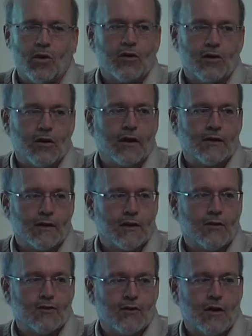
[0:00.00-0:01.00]
more learning that
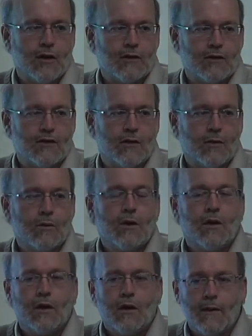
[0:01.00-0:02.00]
goes on. And so
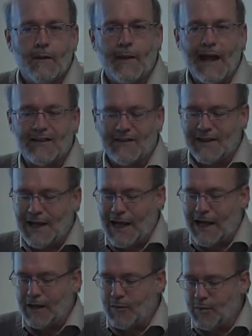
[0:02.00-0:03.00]
that's the
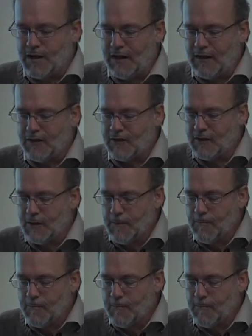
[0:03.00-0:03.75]
added piece,